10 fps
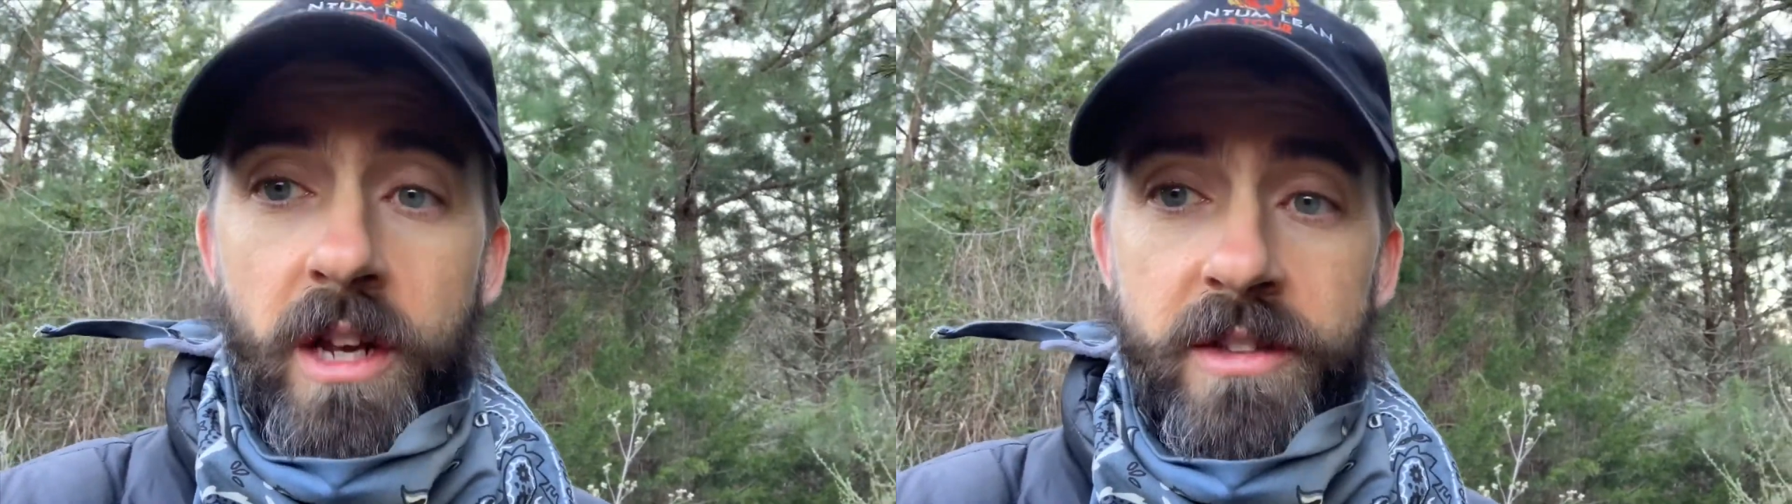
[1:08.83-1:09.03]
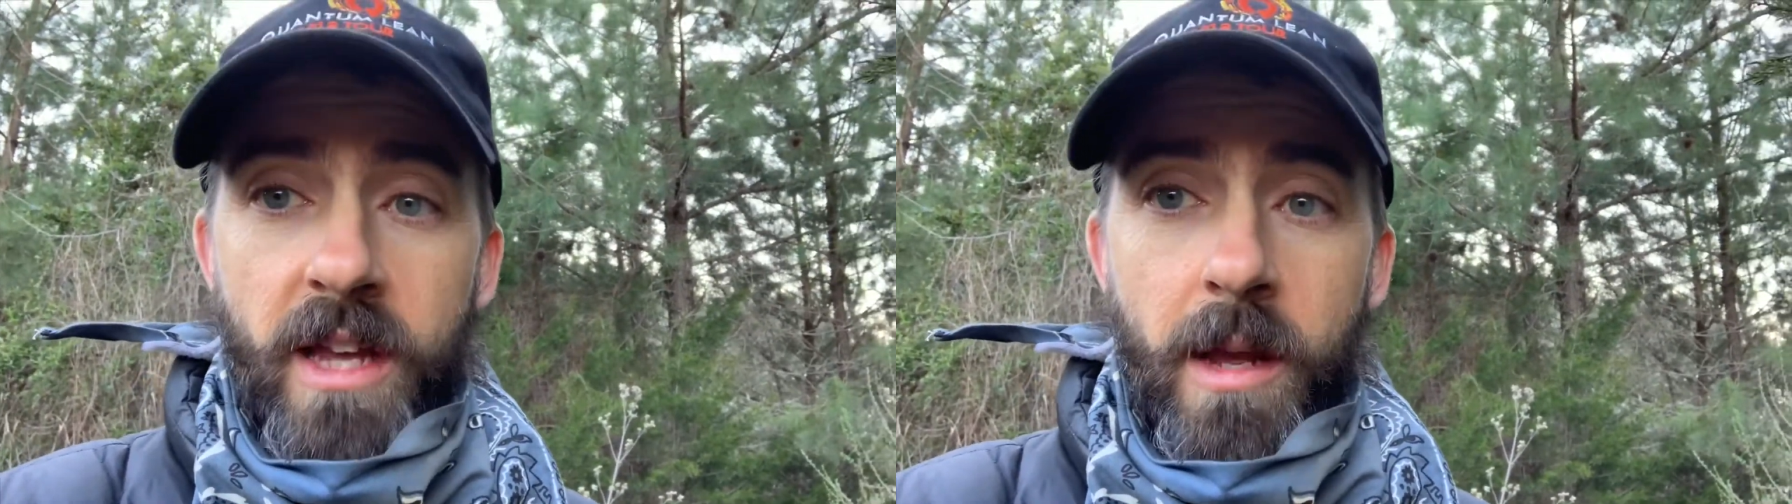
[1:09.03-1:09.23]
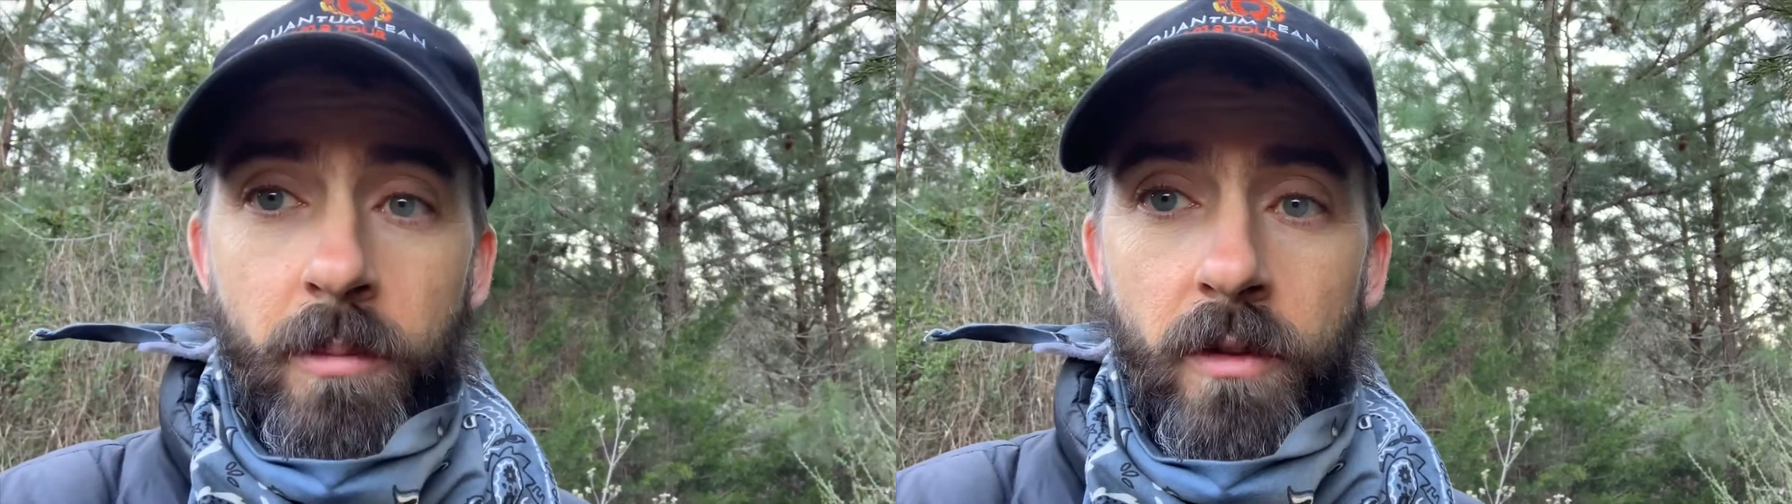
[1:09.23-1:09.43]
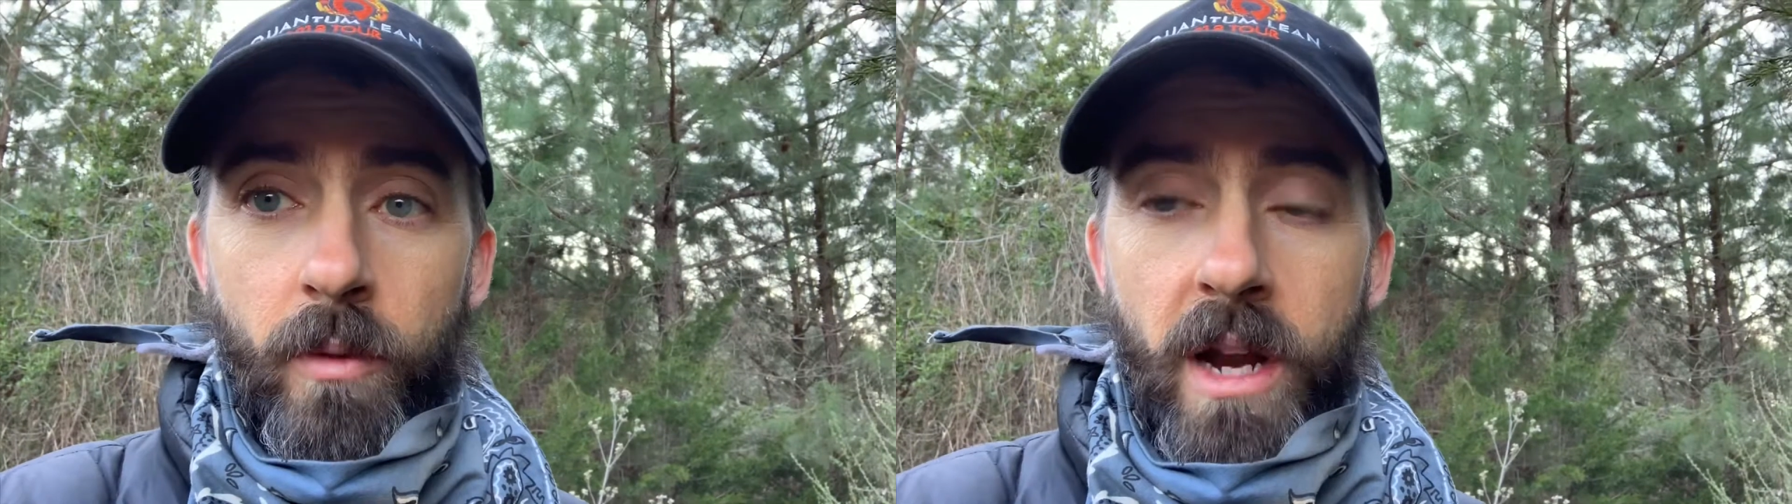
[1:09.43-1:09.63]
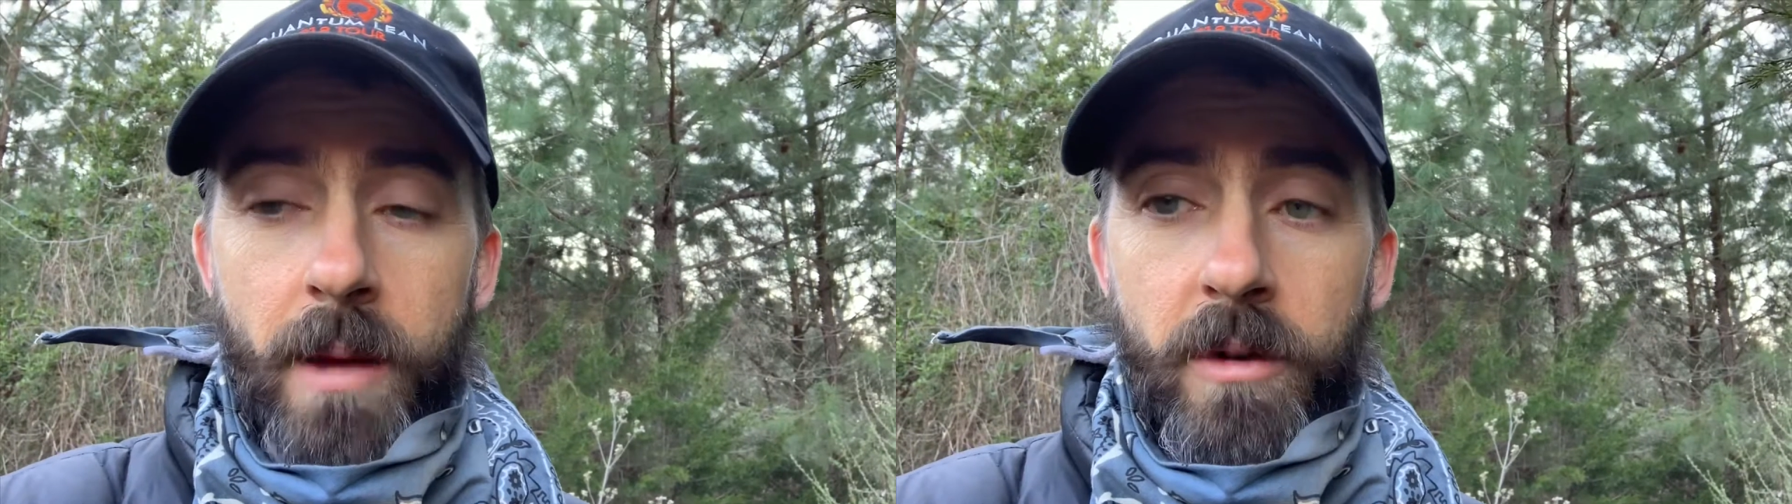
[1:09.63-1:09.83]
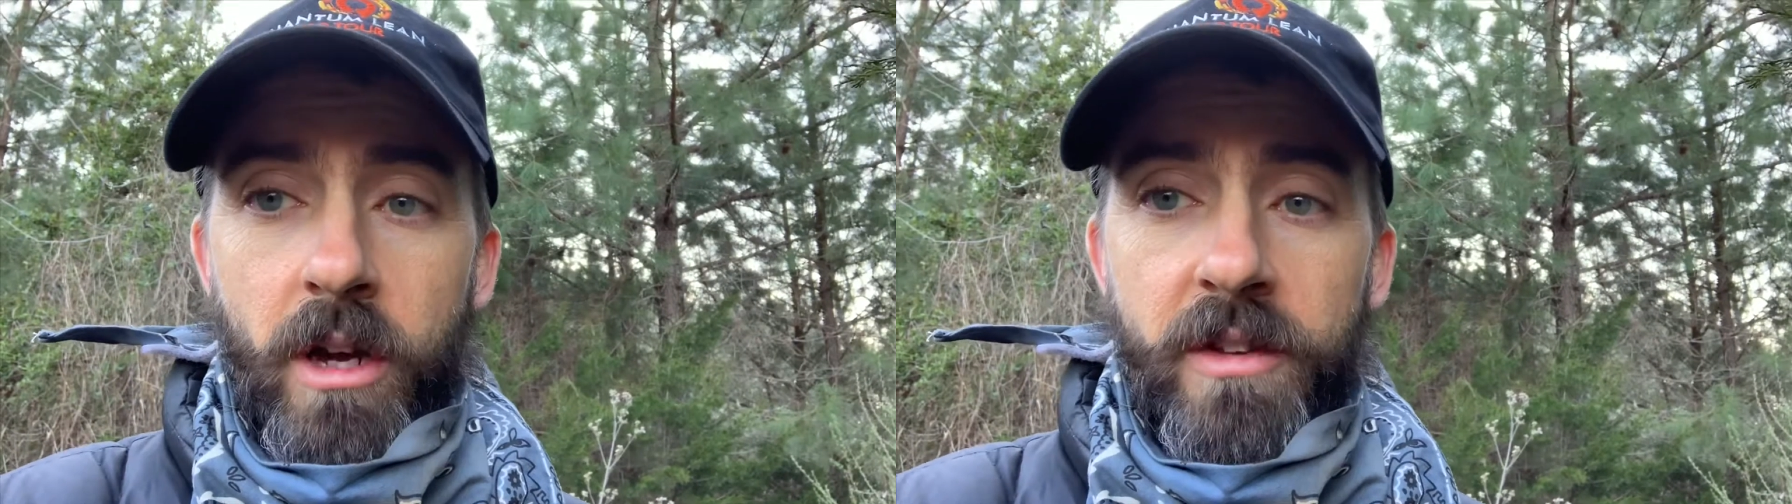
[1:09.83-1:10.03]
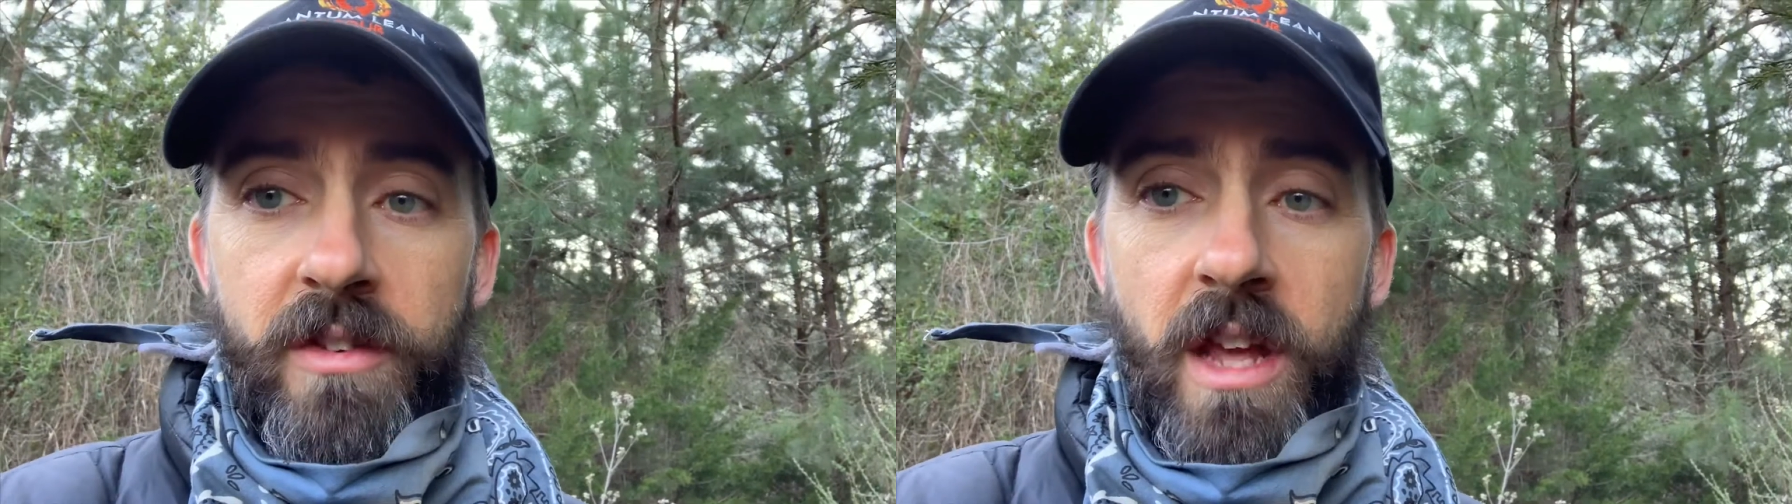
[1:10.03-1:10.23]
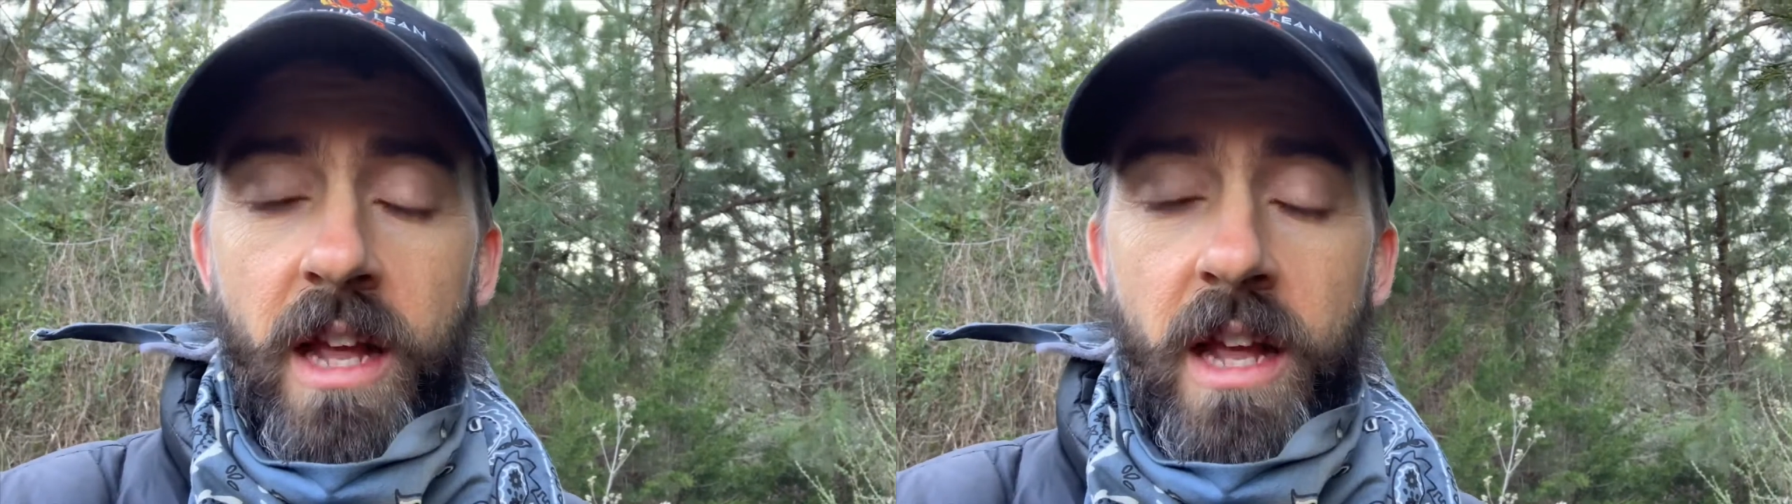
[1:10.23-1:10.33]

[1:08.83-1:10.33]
example of what happened to us,